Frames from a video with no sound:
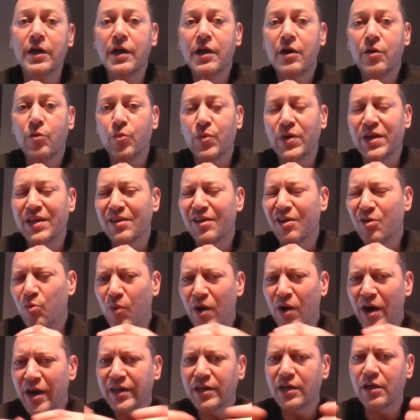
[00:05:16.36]
with a
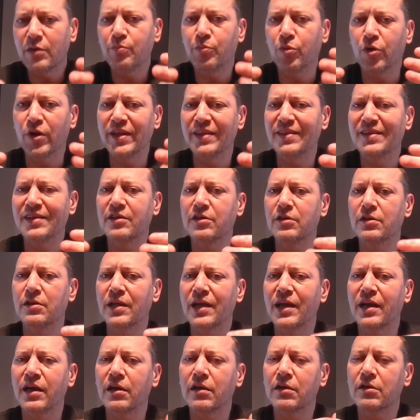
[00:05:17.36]
wider political
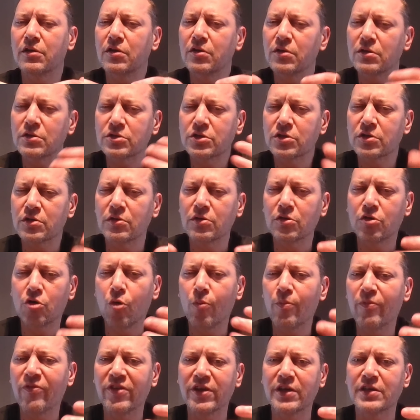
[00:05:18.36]
and cultural
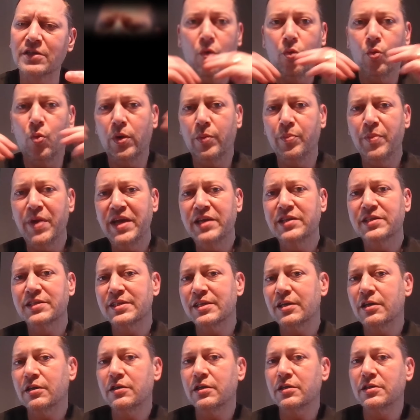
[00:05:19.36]
conflicts. What makes
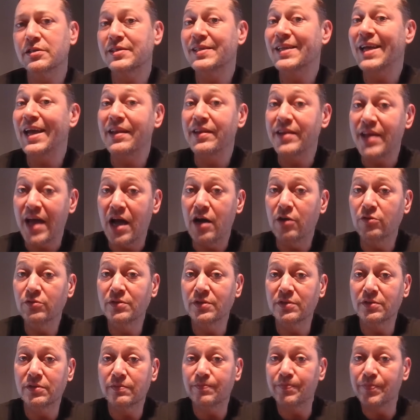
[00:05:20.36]
Saga stand
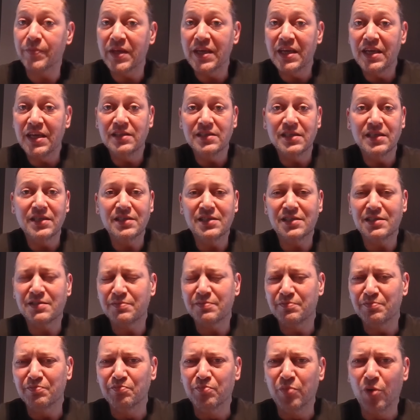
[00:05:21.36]
out is its
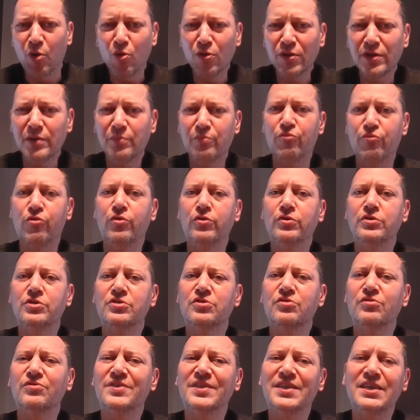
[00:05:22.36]
bold approach
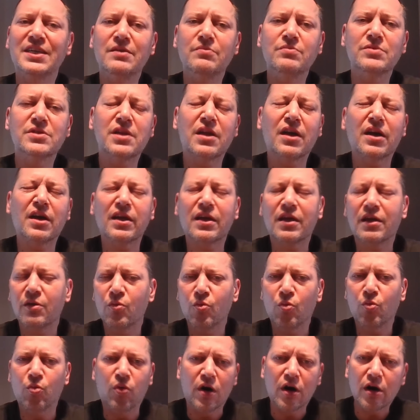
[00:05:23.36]
to themes like
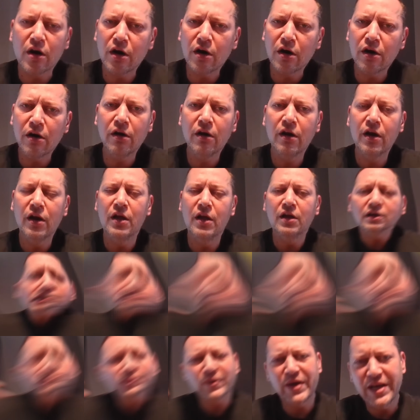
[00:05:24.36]
war,
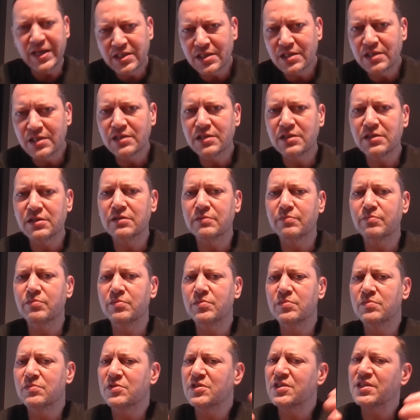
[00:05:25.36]

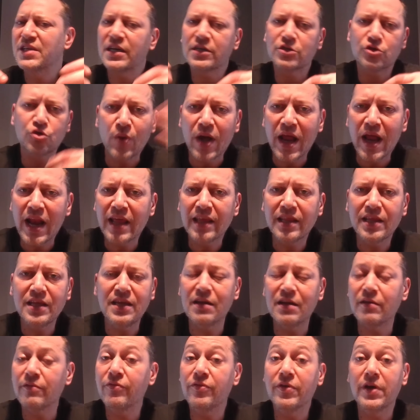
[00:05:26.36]
racism, sexuality,
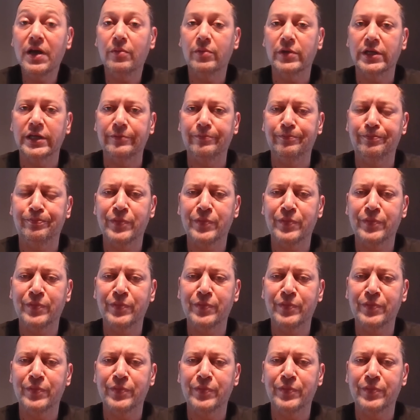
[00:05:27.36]
and family.